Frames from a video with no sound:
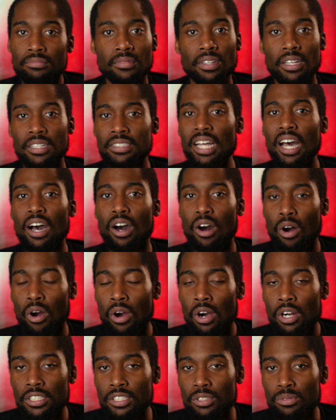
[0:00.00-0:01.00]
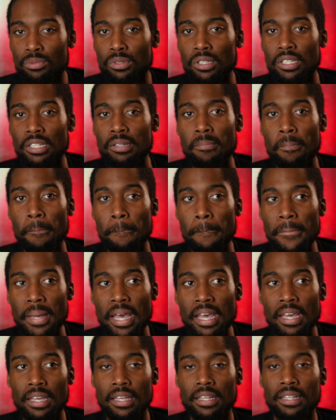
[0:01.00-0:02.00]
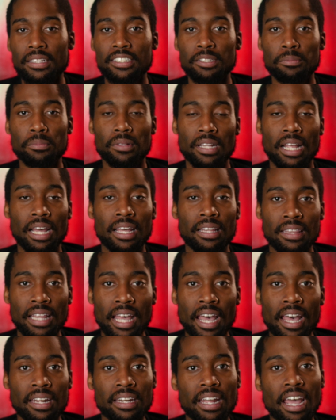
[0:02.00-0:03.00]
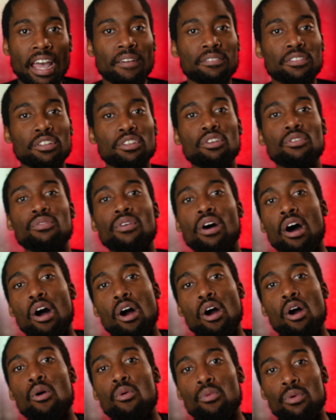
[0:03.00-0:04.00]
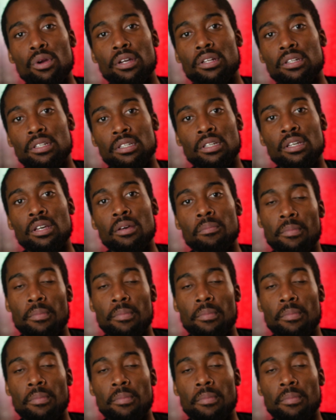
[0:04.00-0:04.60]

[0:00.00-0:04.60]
it's not hard to really make something like that after you've already